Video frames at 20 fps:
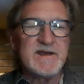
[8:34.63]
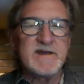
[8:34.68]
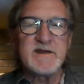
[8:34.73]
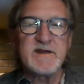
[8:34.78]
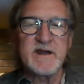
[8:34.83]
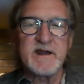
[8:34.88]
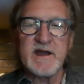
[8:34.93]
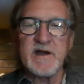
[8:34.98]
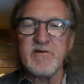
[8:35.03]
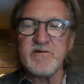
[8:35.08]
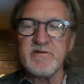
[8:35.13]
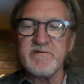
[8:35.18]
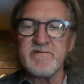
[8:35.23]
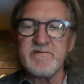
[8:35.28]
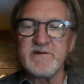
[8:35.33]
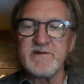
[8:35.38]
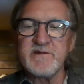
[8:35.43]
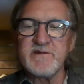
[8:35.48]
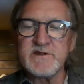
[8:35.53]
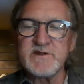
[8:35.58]
in and out
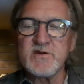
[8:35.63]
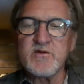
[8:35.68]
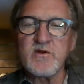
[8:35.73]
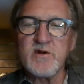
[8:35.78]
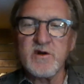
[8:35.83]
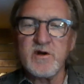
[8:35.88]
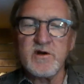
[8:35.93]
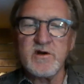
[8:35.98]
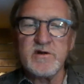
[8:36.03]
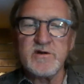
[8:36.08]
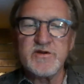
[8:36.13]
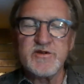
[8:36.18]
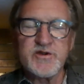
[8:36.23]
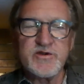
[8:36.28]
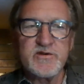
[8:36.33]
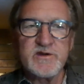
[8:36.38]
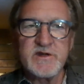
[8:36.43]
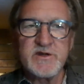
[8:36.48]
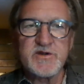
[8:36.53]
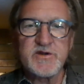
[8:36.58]
of these so-called
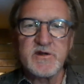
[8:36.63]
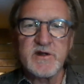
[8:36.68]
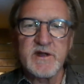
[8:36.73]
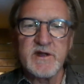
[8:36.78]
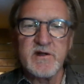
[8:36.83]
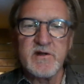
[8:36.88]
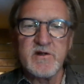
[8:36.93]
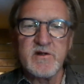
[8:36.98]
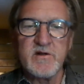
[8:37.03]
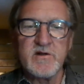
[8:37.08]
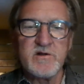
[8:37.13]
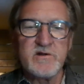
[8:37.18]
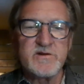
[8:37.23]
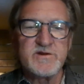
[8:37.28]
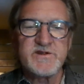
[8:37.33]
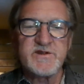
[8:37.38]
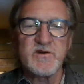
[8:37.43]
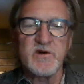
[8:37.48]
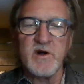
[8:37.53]
judicial hellholes.